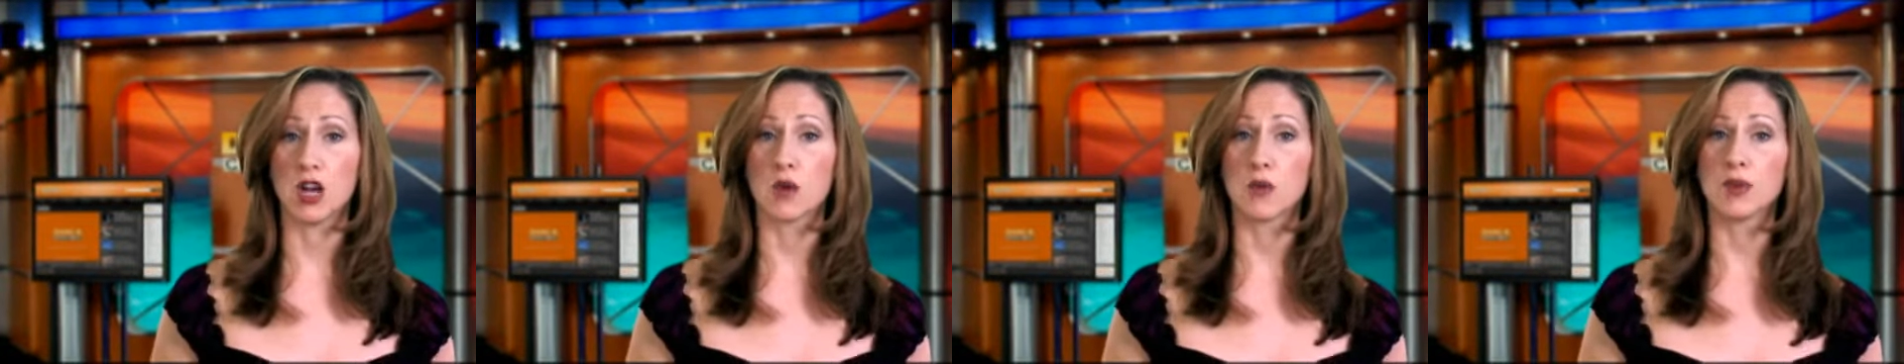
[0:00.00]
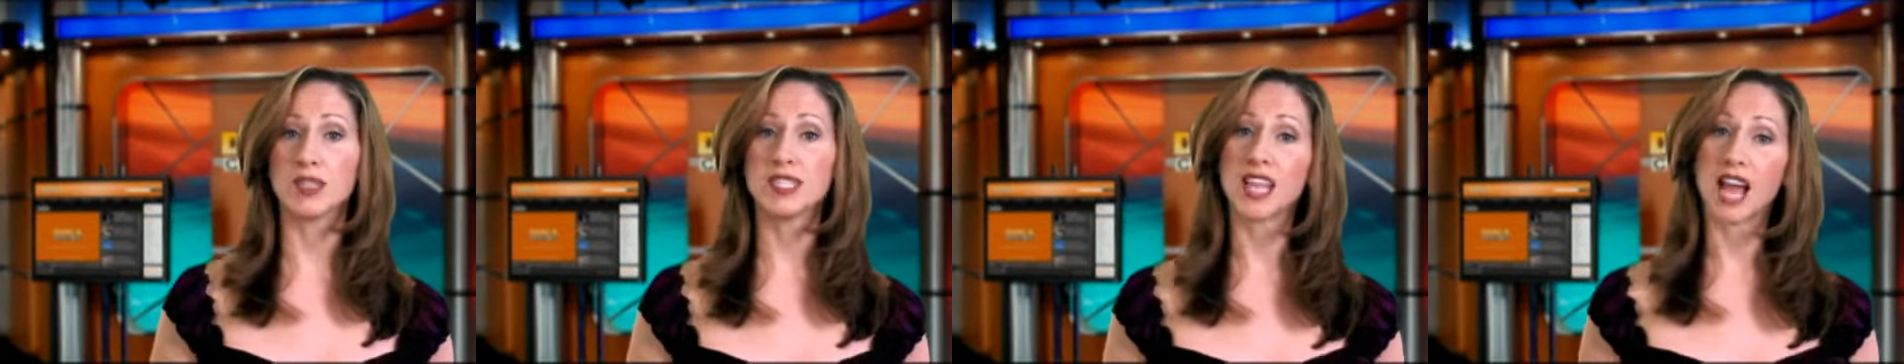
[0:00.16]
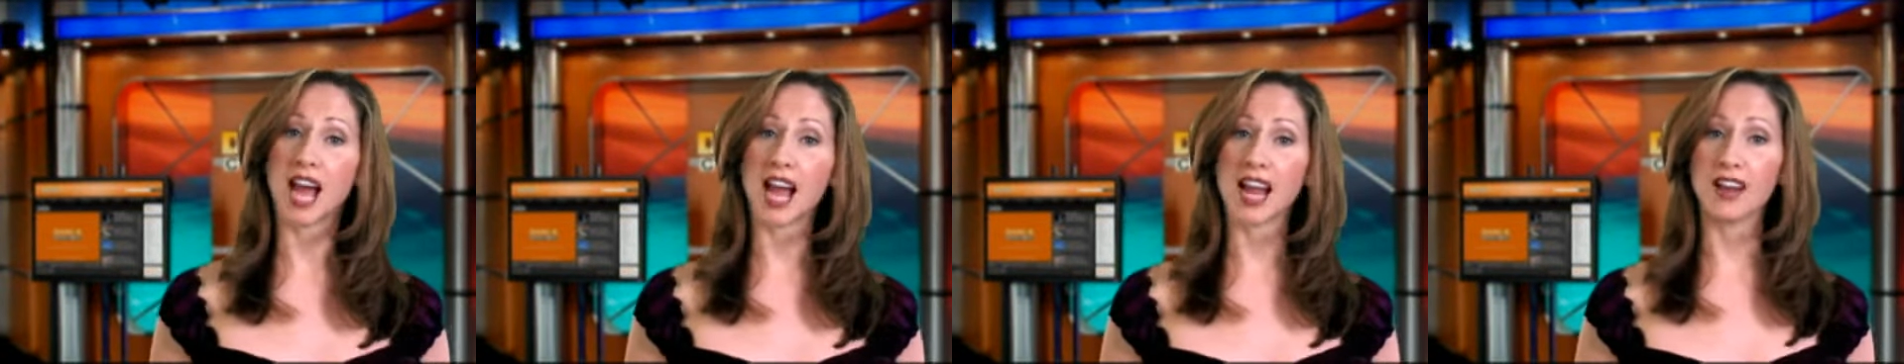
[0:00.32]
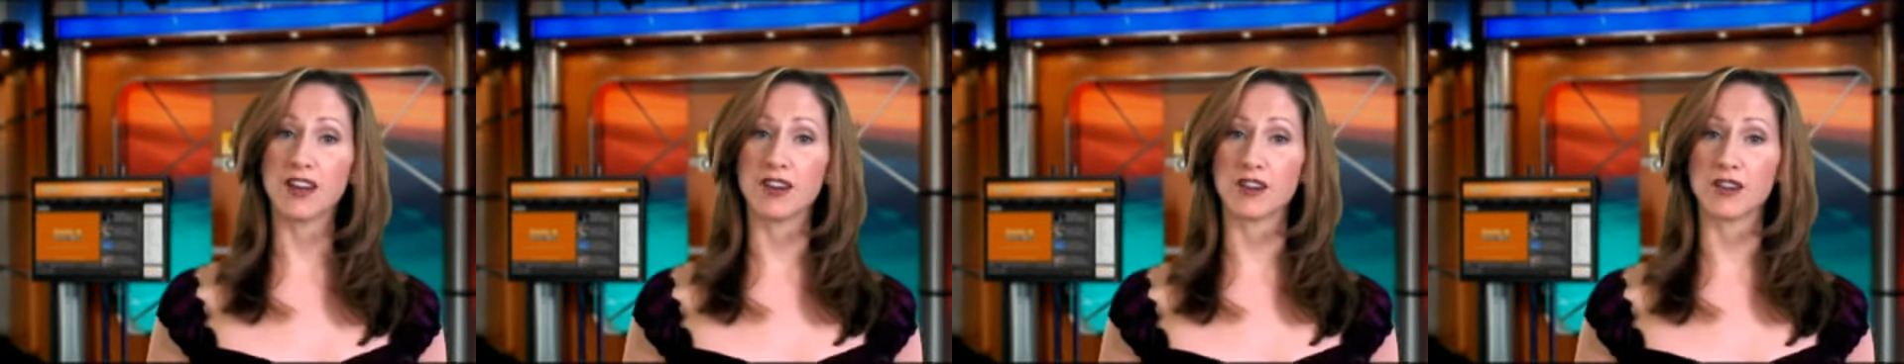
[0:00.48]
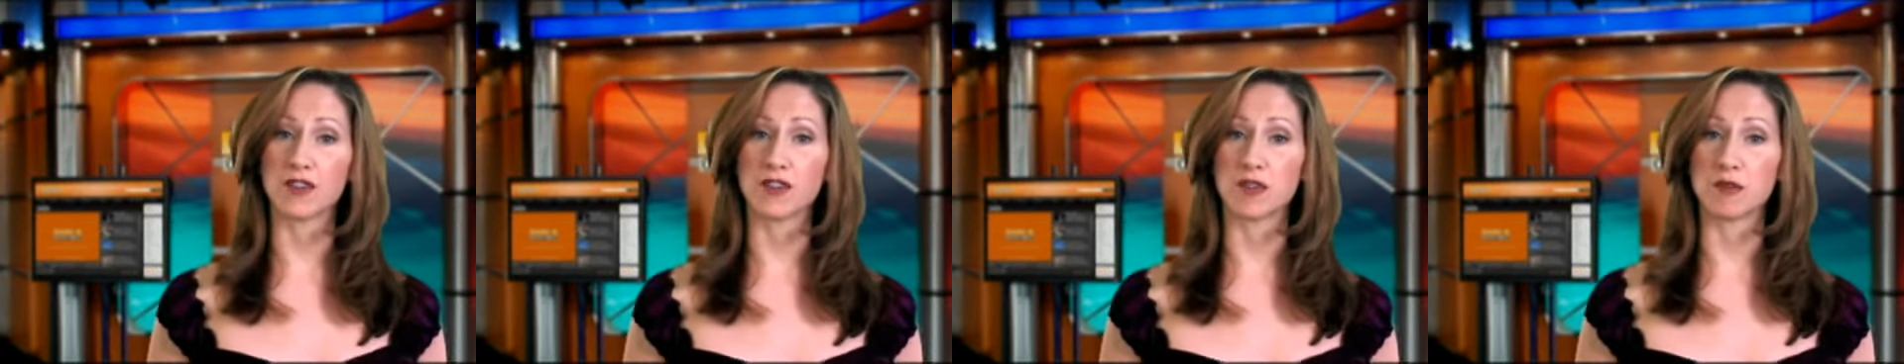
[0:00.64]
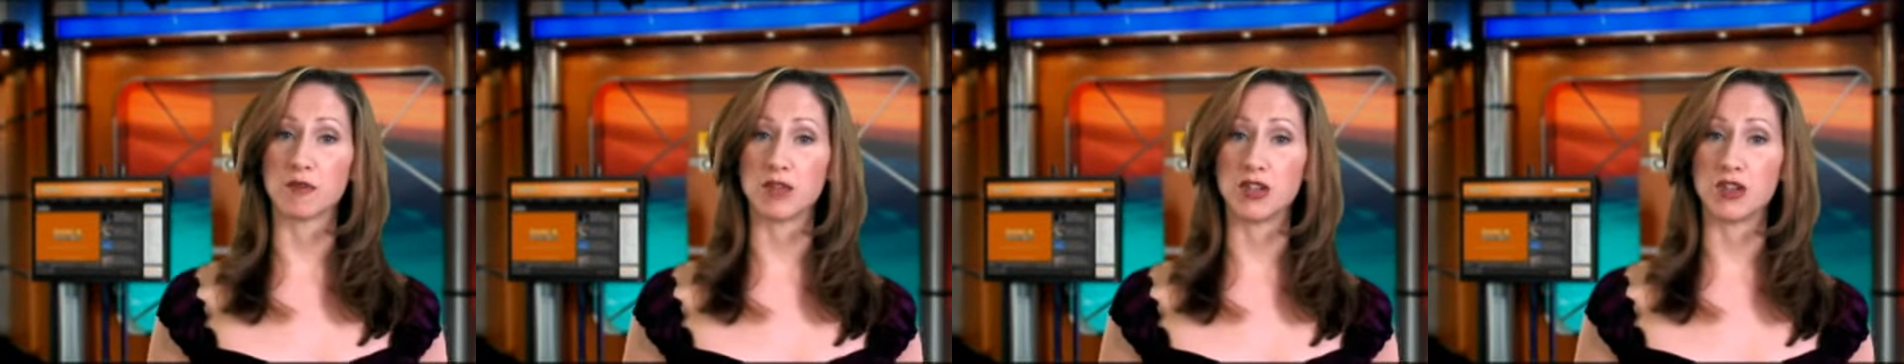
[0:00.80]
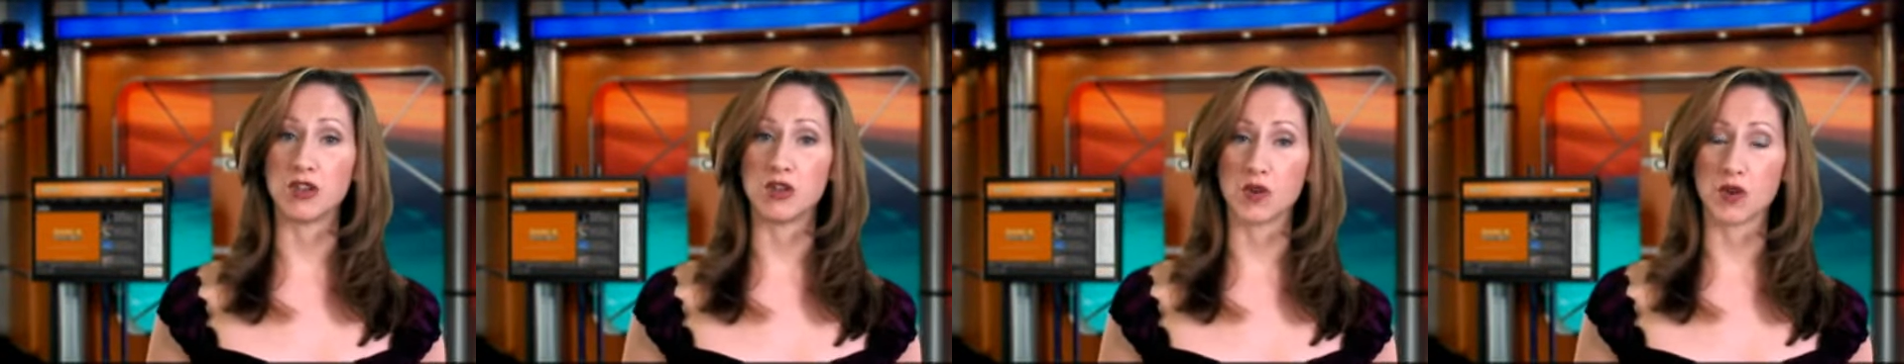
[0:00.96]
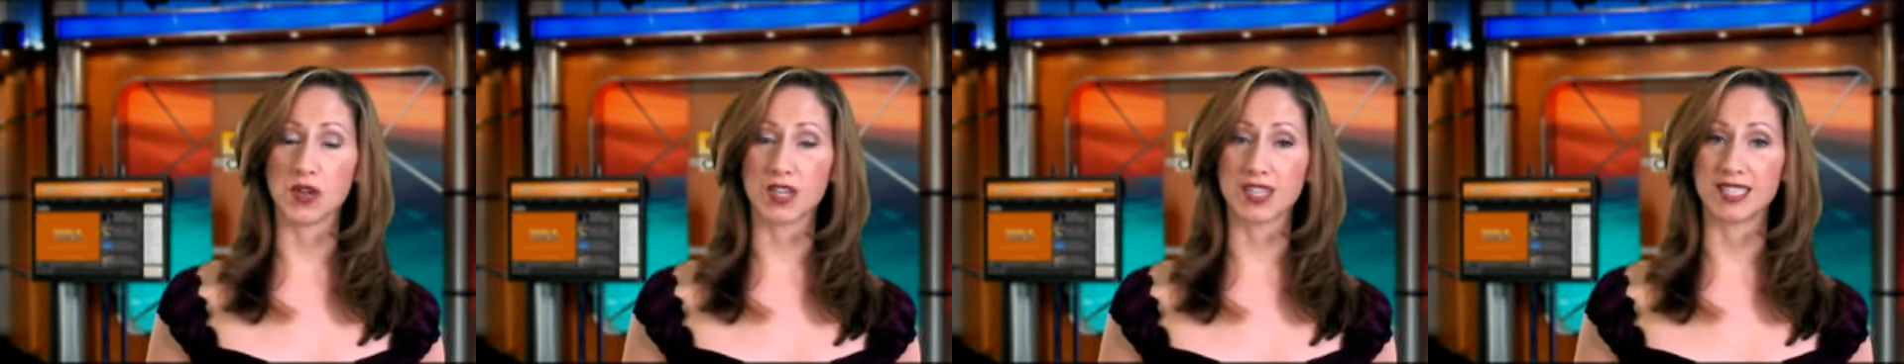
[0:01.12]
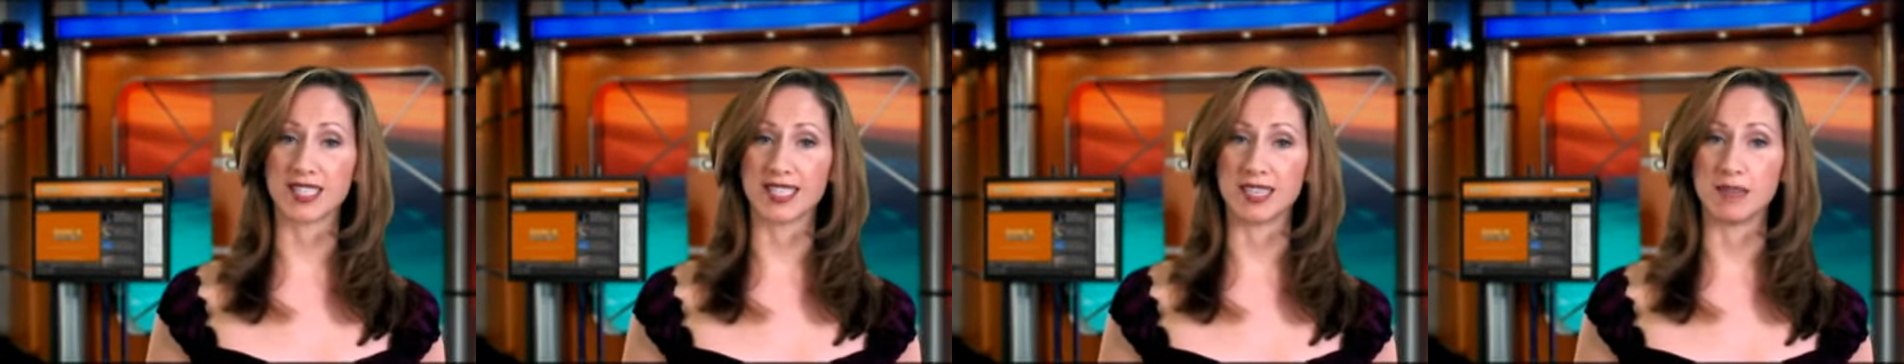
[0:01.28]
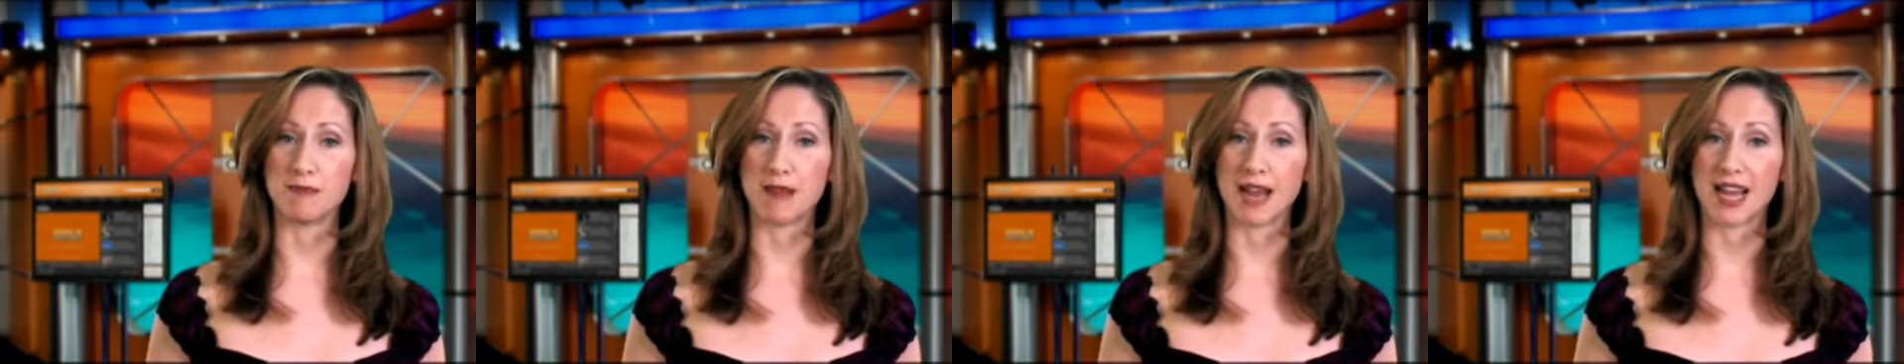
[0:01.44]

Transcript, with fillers: retired from the New York City